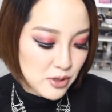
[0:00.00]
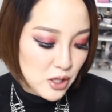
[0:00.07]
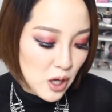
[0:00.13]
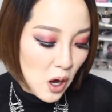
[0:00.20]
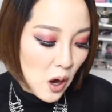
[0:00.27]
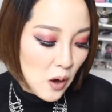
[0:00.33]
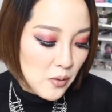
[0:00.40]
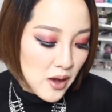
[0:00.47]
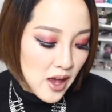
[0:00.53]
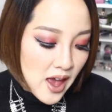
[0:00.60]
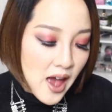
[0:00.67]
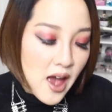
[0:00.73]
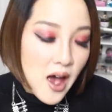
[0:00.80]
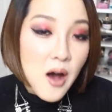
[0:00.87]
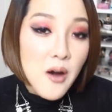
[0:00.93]
So,
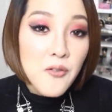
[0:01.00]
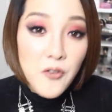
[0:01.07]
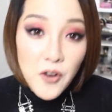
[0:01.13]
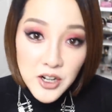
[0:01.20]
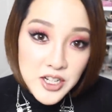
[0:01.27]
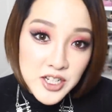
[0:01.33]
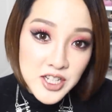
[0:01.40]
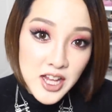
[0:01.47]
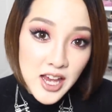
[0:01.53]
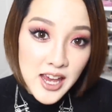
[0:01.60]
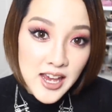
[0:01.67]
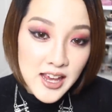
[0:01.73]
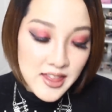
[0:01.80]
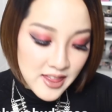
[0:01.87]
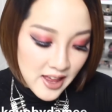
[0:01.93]
first
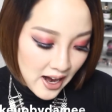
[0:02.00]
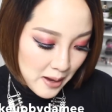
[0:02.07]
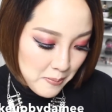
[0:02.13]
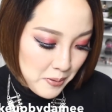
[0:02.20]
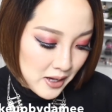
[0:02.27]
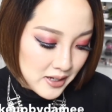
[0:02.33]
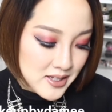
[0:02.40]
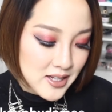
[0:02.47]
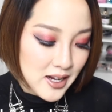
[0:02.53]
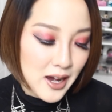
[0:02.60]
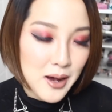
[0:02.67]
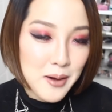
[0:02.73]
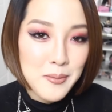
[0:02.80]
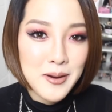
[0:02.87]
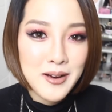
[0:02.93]
thing that I picked
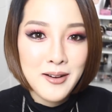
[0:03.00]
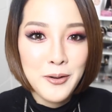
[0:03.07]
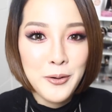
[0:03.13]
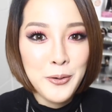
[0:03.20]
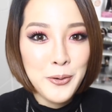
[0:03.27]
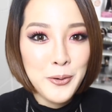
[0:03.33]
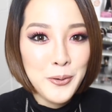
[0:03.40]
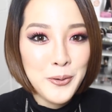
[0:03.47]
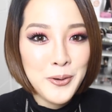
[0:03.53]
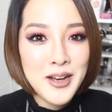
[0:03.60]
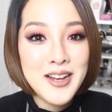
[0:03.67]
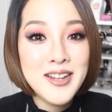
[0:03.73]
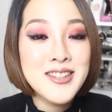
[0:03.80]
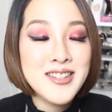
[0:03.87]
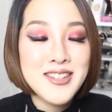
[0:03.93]
up, ooh,
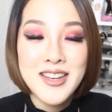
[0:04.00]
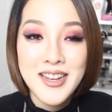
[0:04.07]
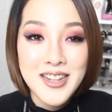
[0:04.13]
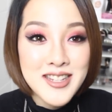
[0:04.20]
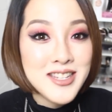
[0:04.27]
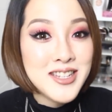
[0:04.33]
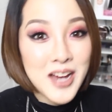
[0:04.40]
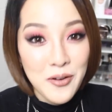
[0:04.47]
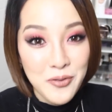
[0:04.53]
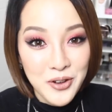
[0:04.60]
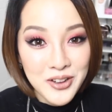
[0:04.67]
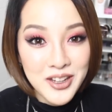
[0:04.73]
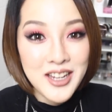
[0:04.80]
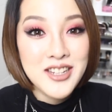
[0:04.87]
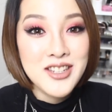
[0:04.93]
it's, it's
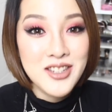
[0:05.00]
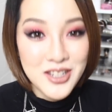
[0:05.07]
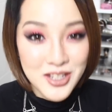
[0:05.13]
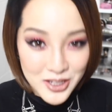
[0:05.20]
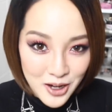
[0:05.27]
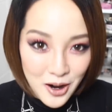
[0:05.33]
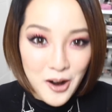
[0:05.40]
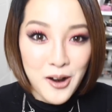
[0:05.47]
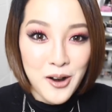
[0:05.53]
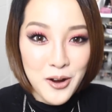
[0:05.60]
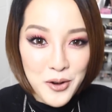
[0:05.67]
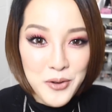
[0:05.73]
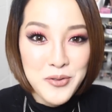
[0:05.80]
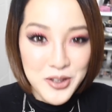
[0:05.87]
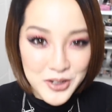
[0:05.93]
definitely the star
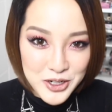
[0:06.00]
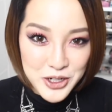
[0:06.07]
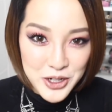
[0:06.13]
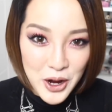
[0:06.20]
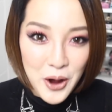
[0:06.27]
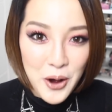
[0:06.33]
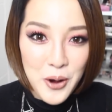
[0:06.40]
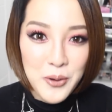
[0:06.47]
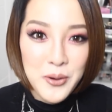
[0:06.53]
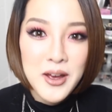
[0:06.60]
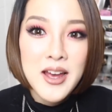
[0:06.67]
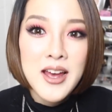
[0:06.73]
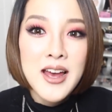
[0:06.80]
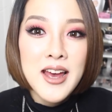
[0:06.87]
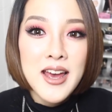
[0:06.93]
of the
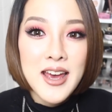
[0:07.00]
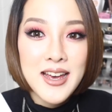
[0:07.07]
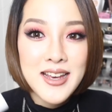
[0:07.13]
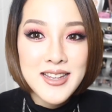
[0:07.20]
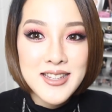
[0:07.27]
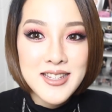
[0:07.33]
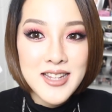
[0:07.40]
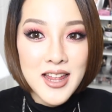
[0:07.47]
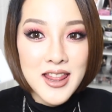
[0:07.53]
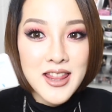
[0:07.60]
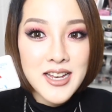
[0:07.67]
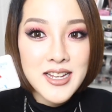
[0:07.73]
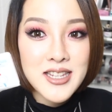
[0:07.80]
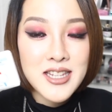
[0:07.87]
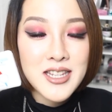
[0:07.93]
show, is
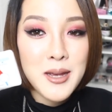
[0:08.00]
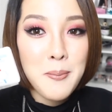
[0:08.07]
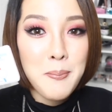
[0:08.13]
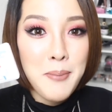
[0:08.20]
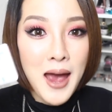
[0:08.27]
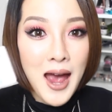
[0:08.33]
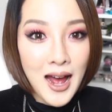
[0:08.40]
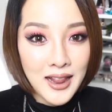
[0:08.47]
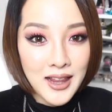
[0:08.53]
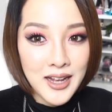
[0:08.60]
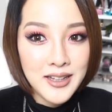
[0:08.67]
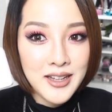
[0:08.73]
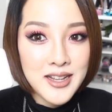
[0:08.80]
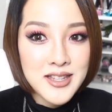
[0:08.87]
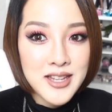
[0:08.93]
this
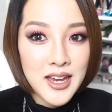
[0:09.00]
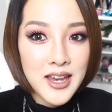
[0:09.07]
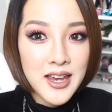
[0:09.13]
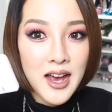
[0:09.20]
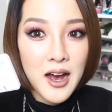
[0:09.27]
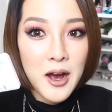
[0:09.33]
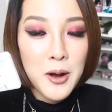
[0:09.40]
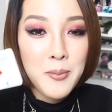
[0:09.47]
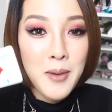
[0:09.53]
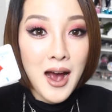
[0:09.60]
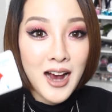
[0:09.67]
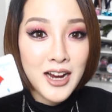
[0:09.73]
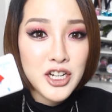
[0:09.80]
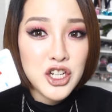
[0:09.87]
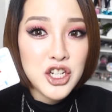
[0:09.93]
palette. It's a um,
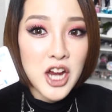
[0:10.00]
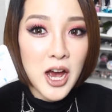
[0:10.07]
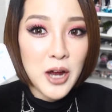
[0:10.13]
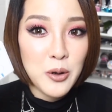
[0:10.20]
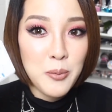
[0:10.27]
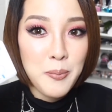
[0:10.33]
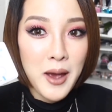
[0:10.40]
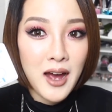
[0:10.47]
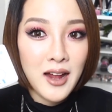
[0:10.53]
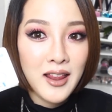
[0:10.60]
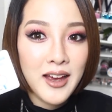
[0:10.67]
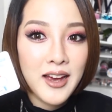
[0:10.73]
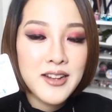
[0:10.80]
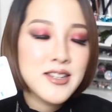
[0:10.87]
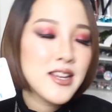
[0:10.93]
eyeshadow
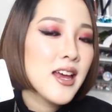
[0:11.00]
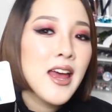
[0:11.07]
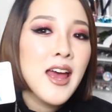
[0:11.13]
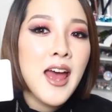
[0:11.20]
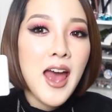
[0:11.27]
palette.